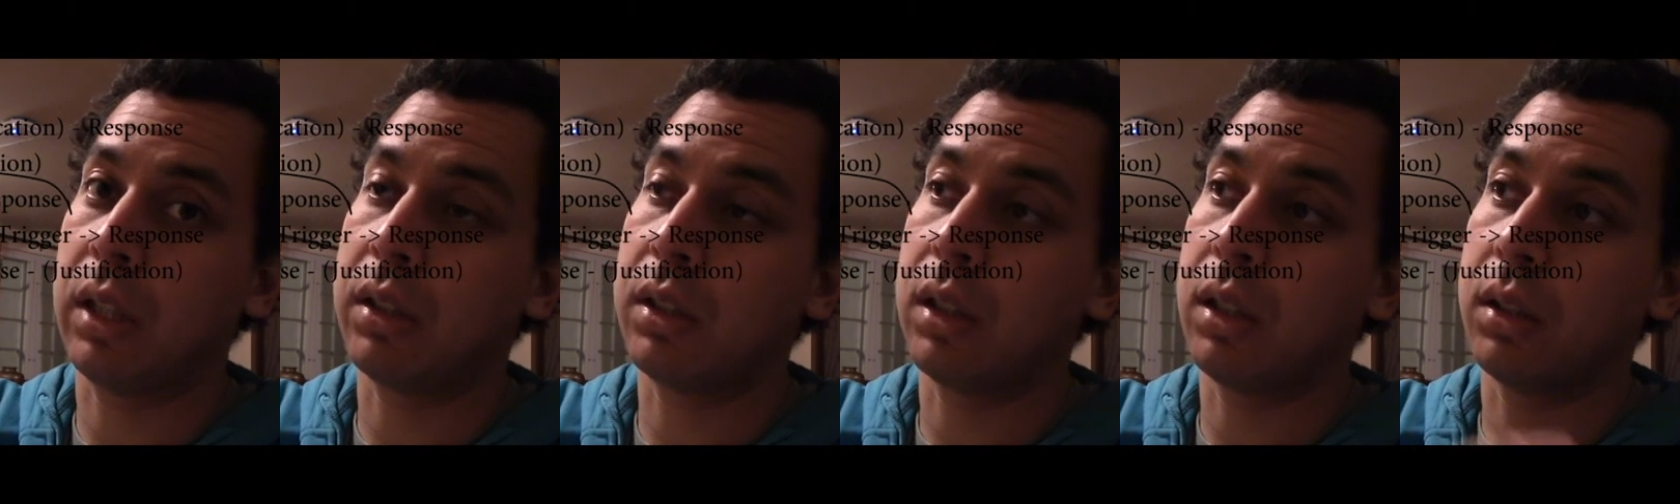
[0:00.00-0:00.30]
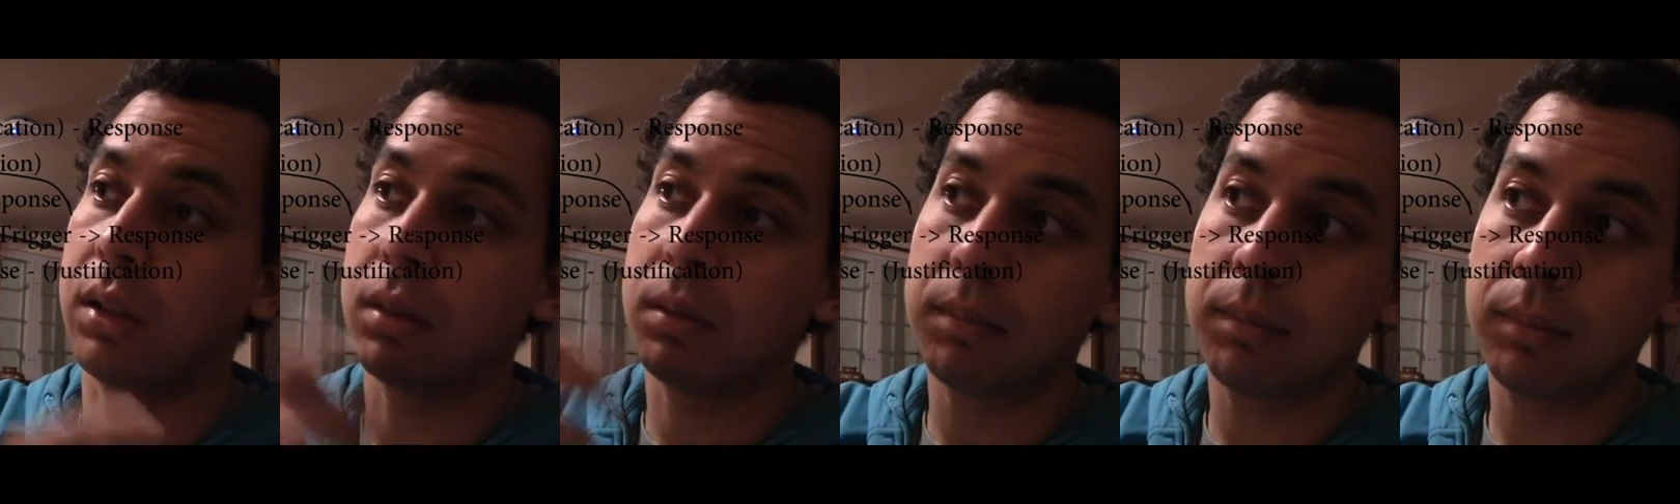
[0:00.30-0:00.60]
the
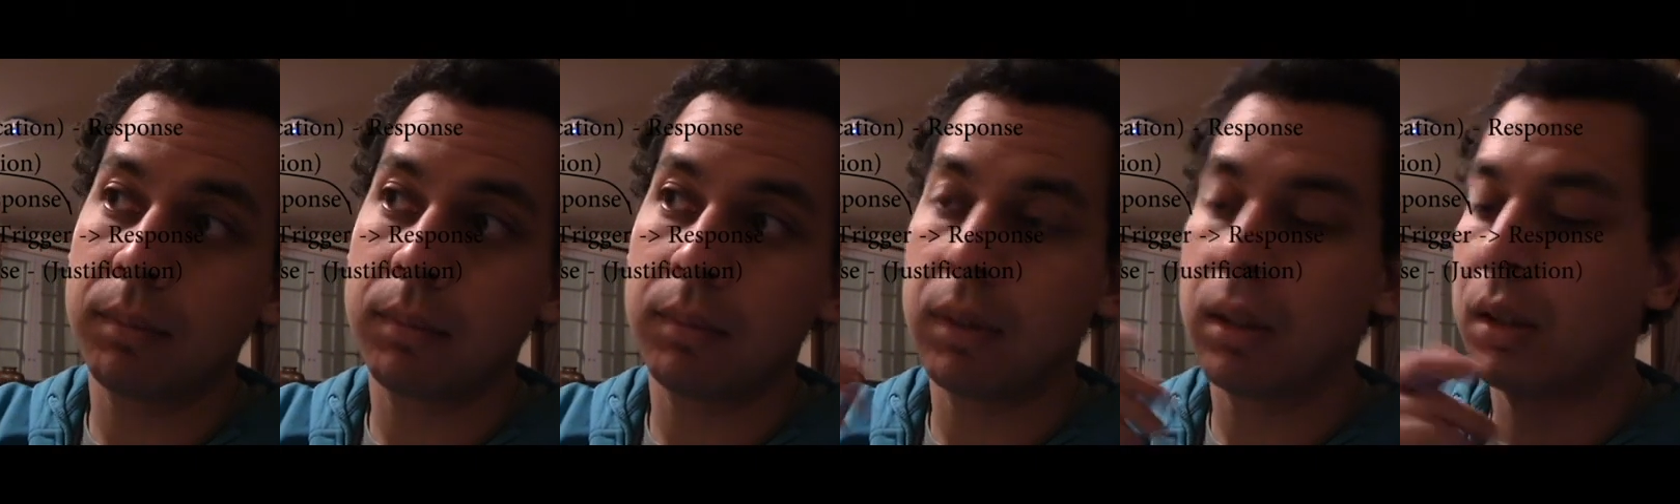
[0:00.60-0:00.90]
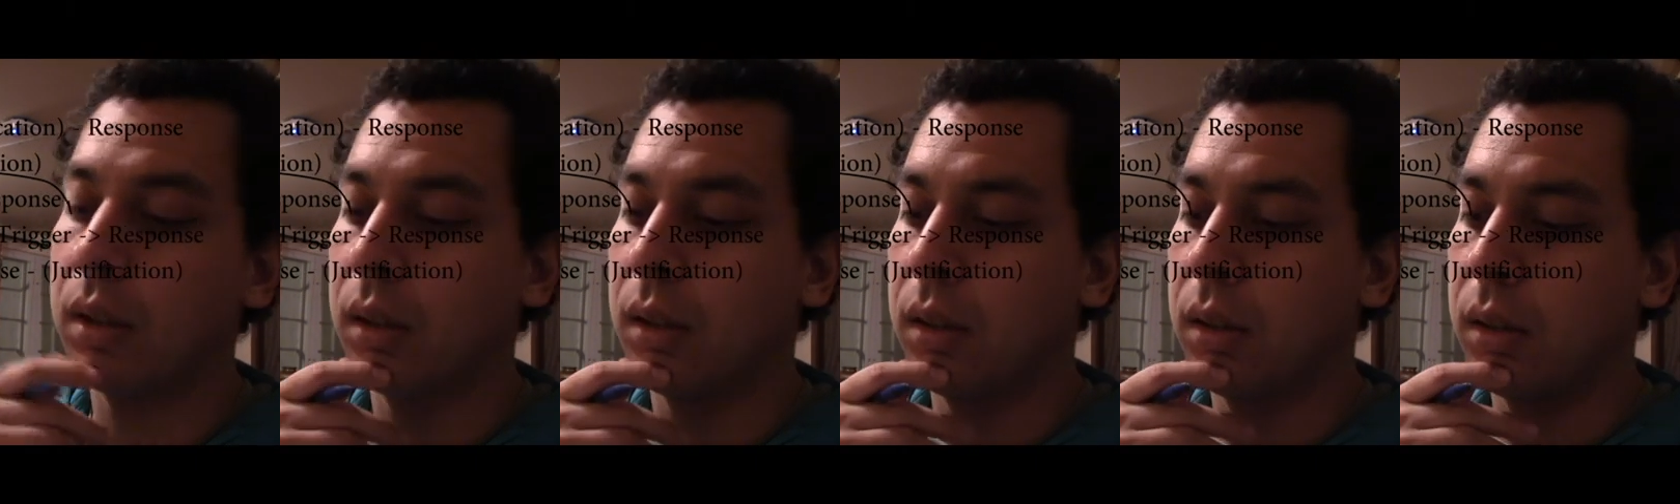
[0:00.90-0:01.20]
end
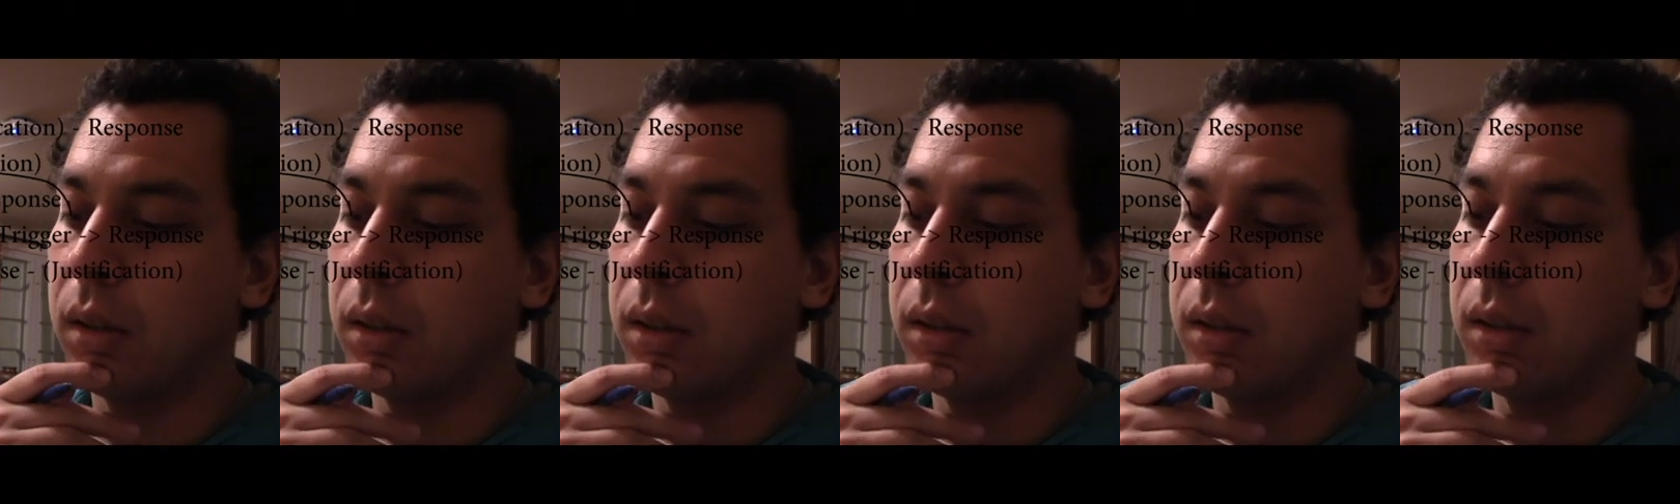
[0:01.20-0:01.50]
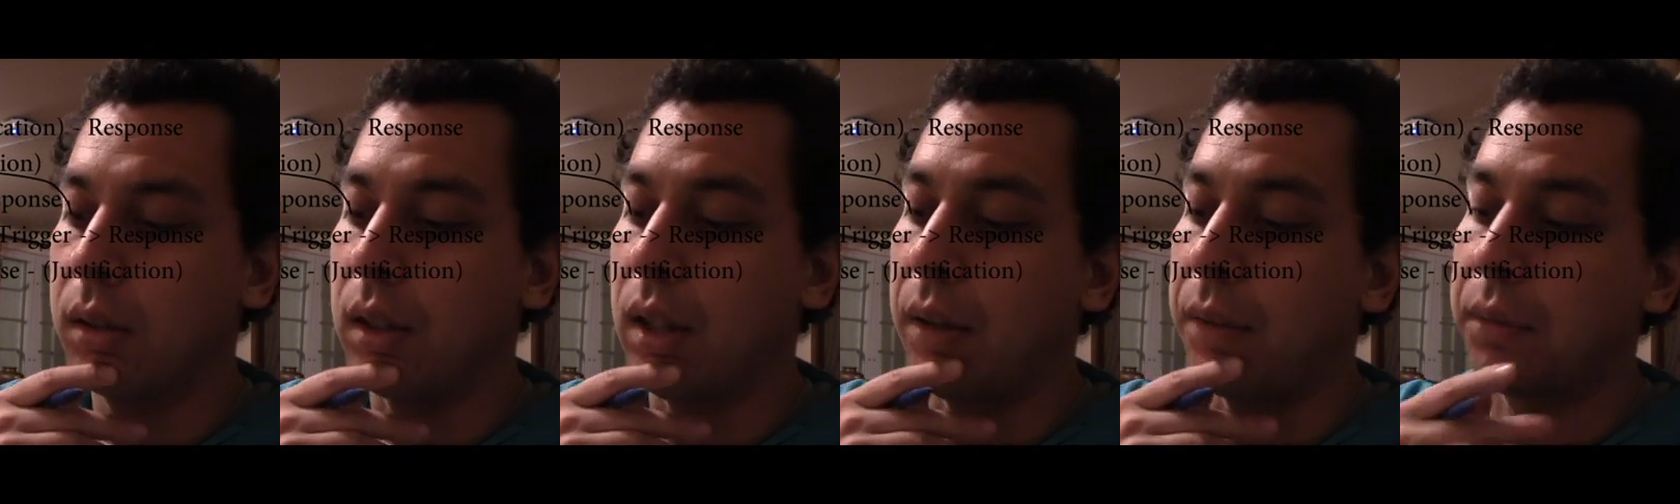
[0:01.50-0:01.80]

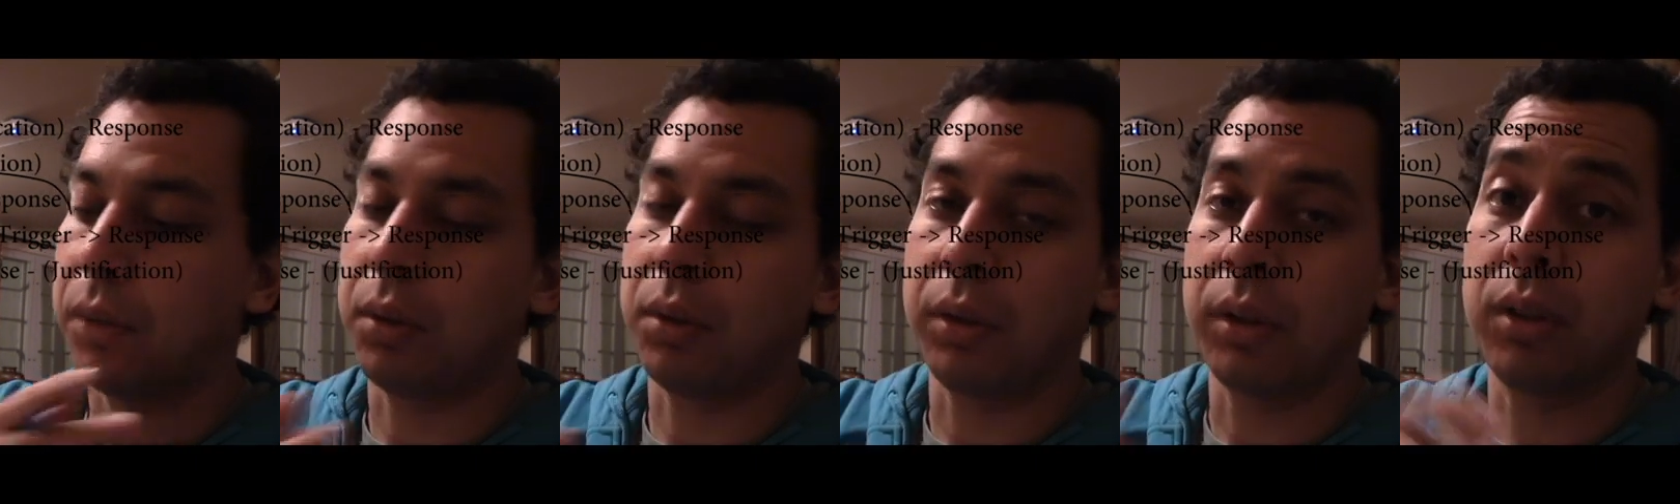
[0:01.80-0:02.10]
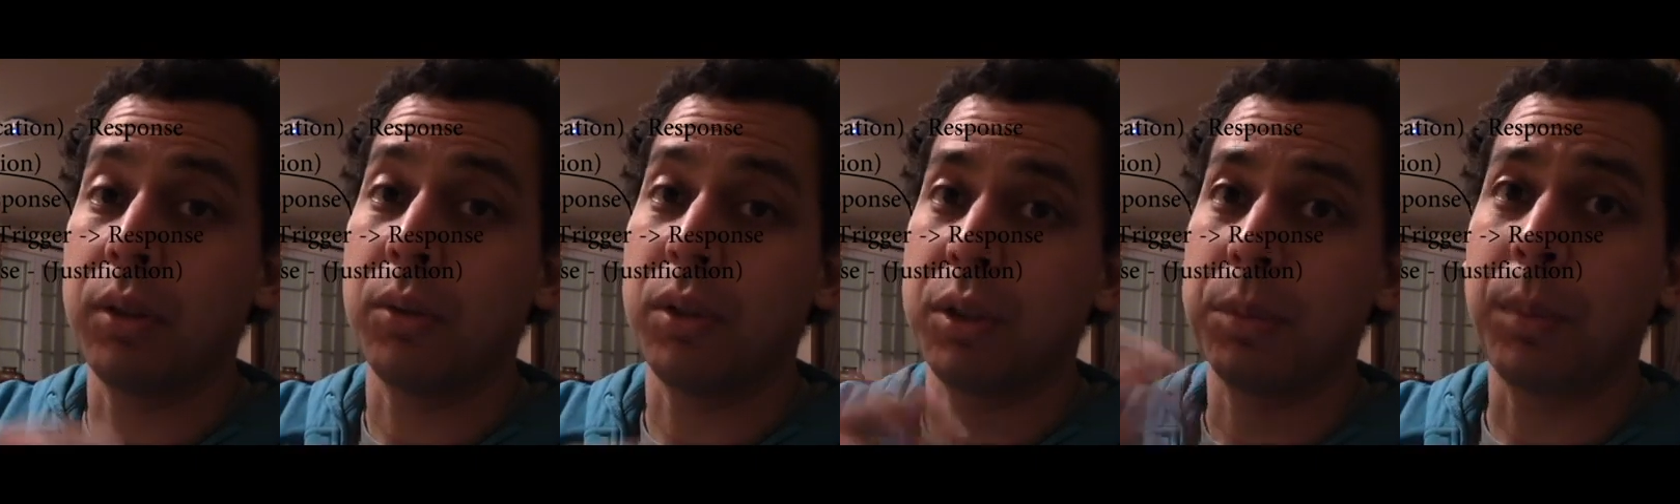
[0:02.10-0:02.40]
after
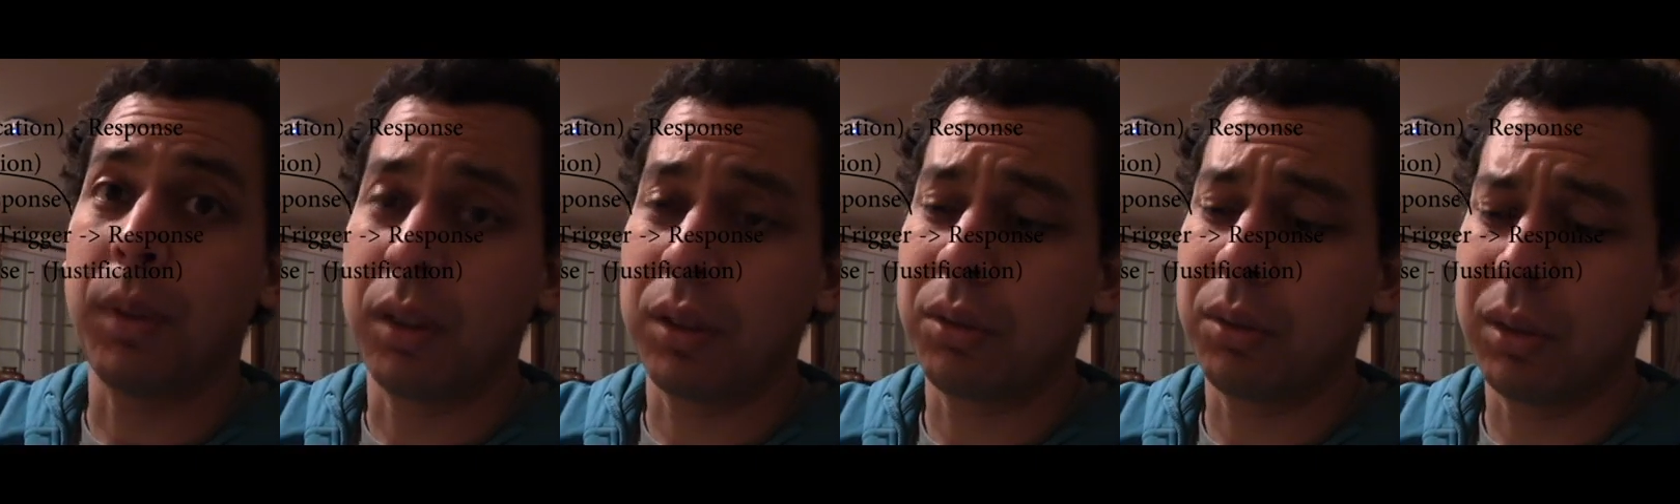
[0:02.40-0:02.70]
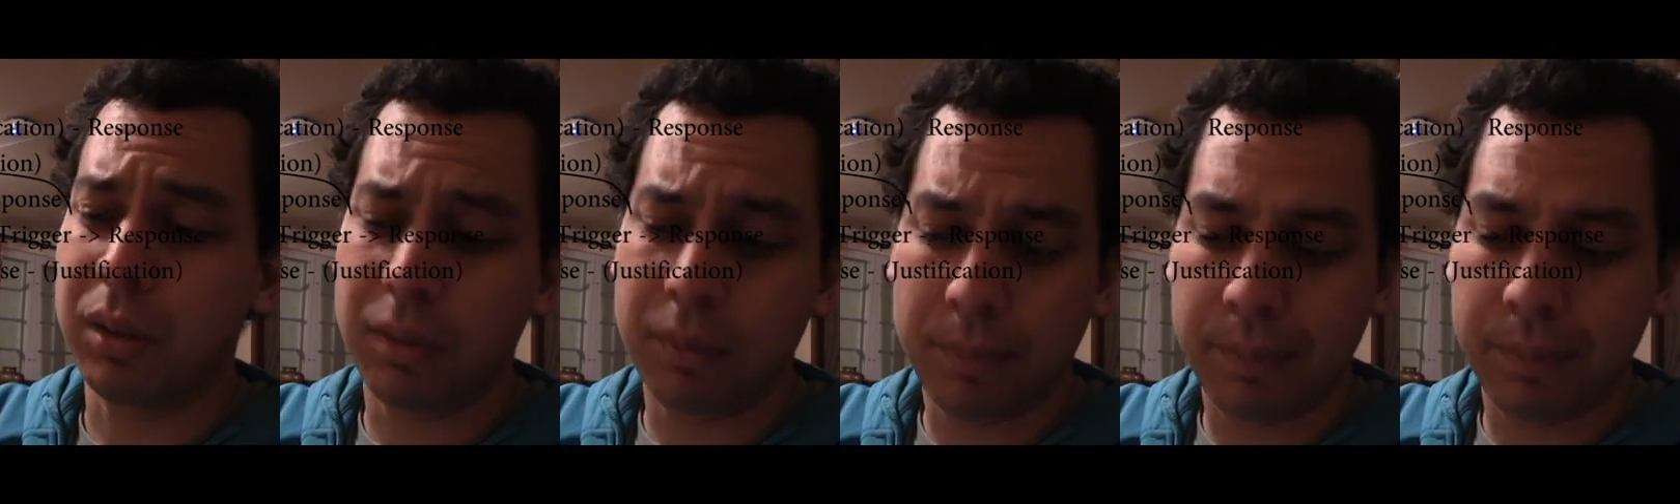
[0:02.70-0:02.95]
you respond to it.